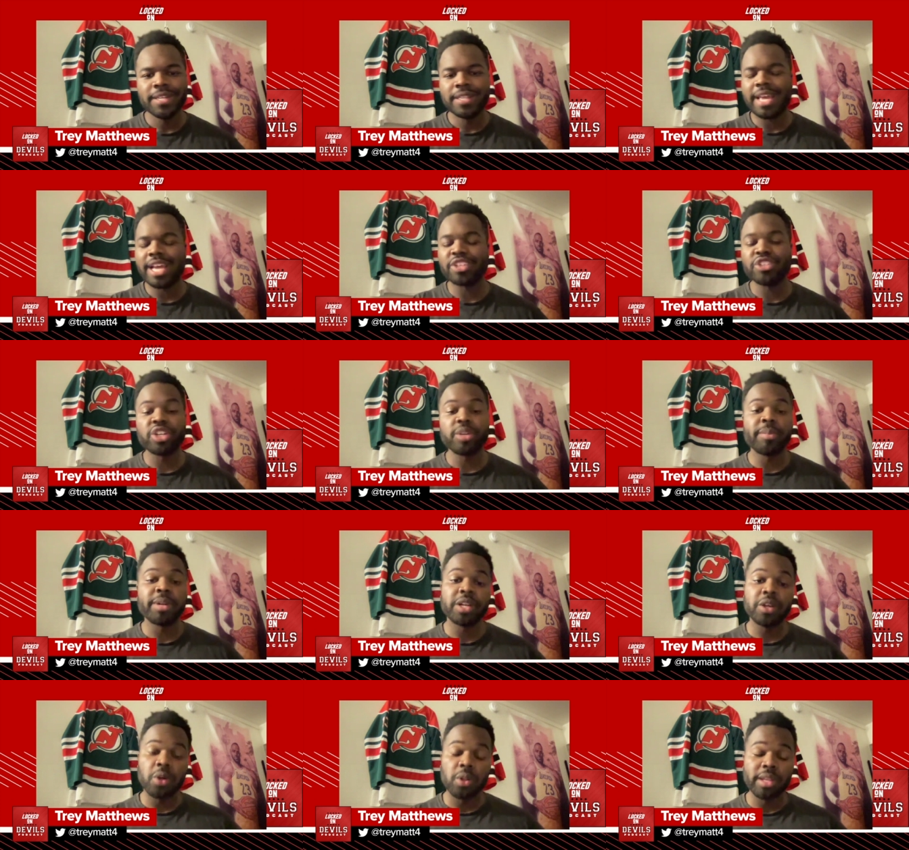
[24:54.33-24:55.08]
that should have
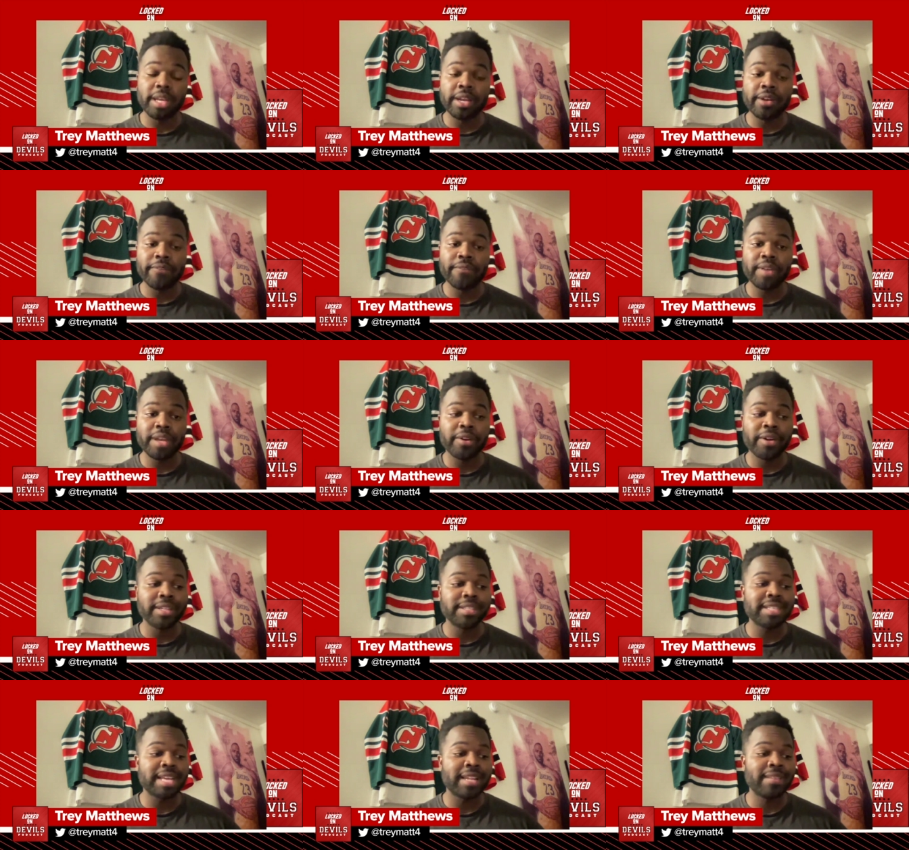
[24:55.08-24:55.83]
been a goalie
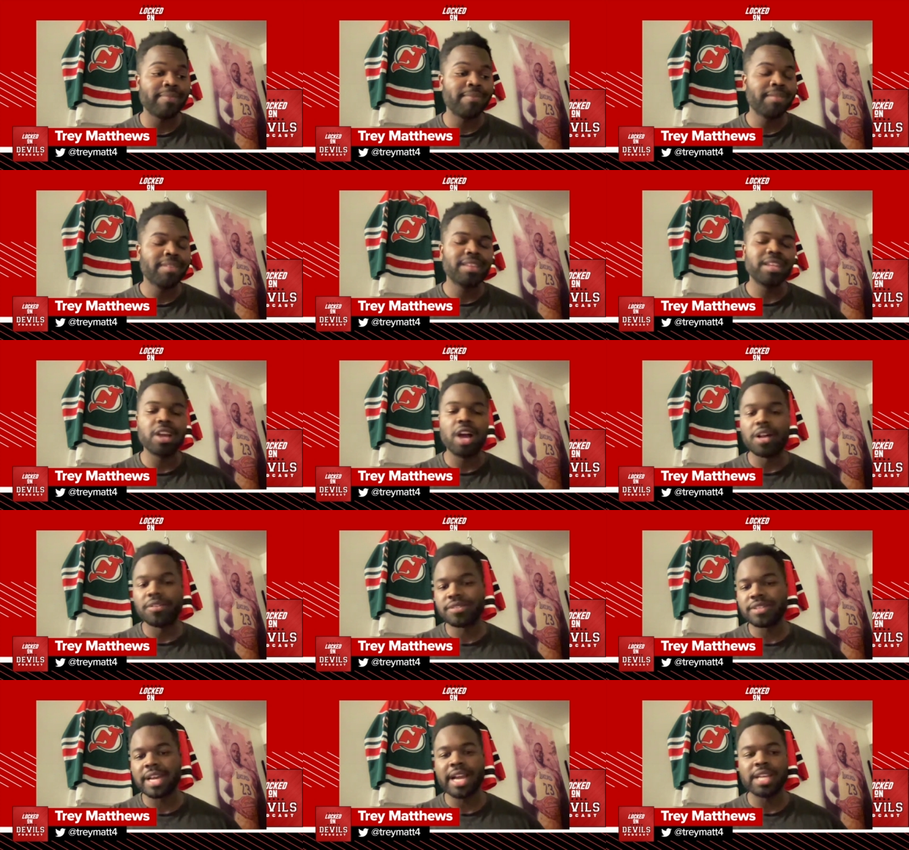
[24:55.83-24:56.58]
interference. And the
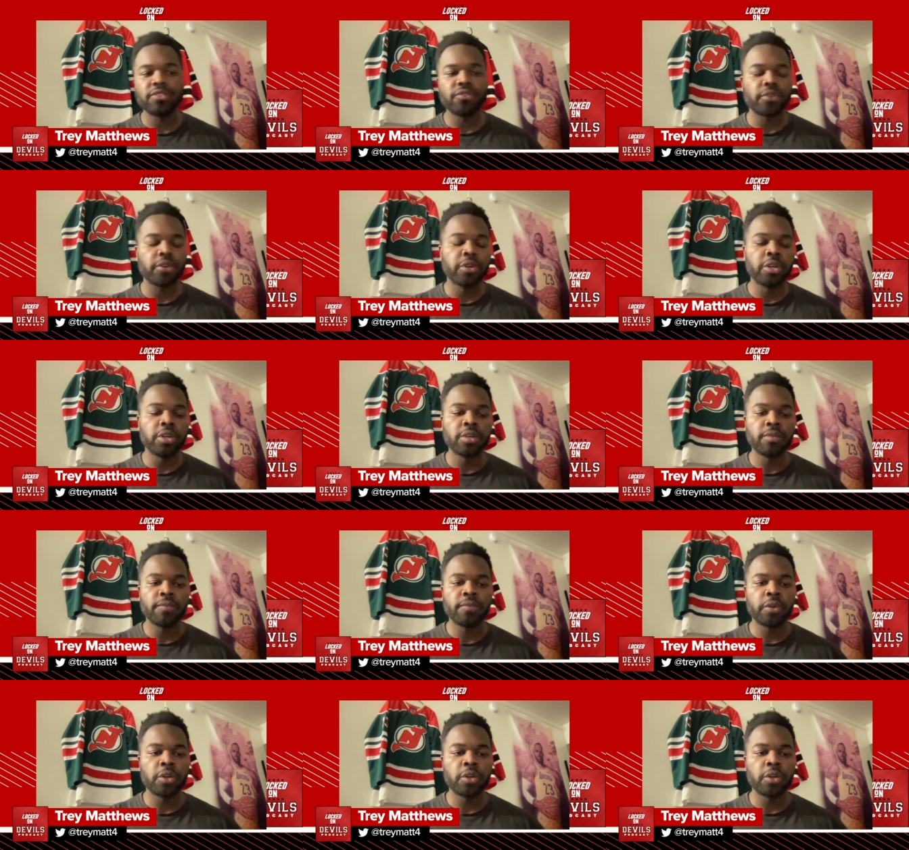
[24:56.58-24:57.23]
offsides for,